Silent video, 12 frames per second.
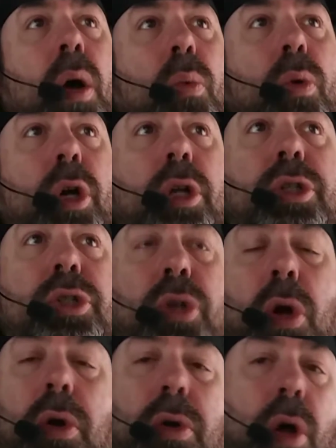We're going to
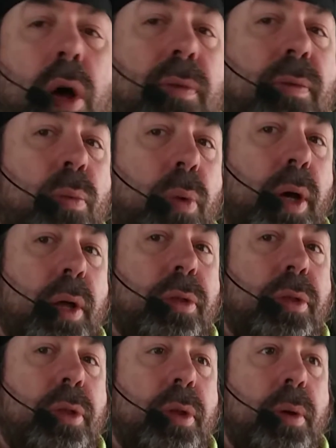start off with
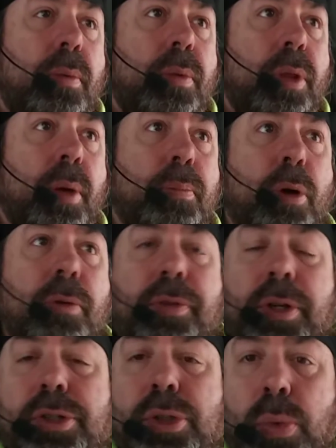the
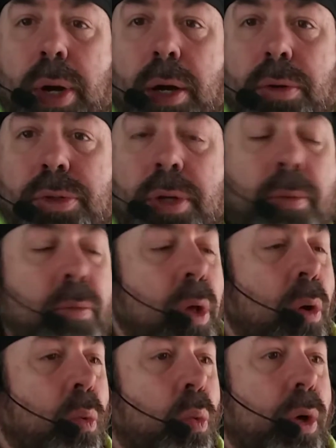perfect squares,
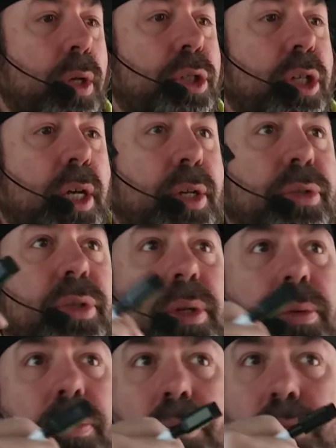which is
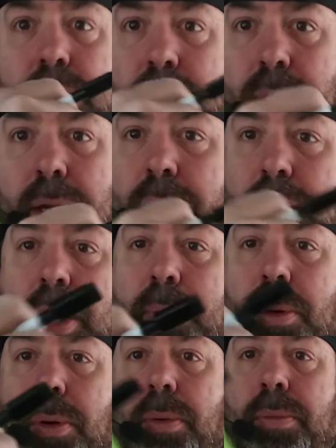any
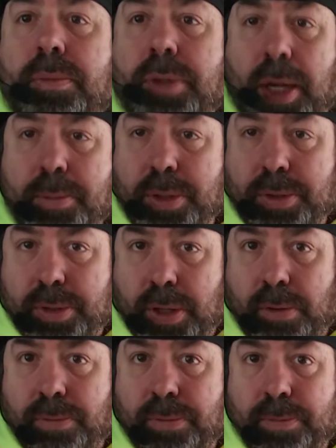number times
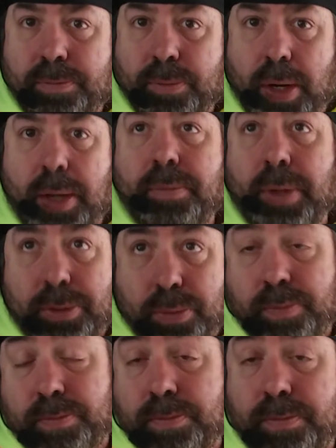itself, right? That's
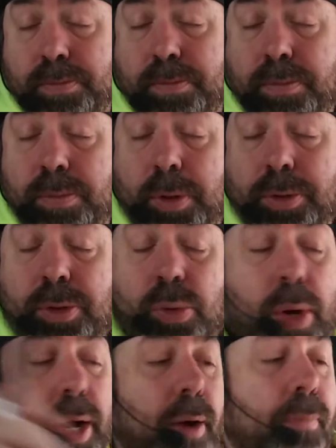
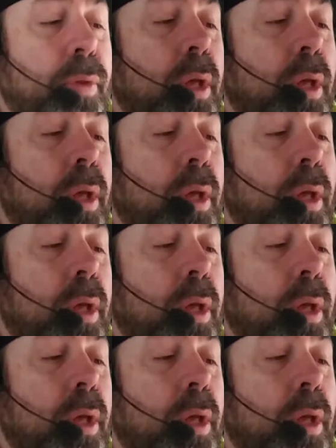squared.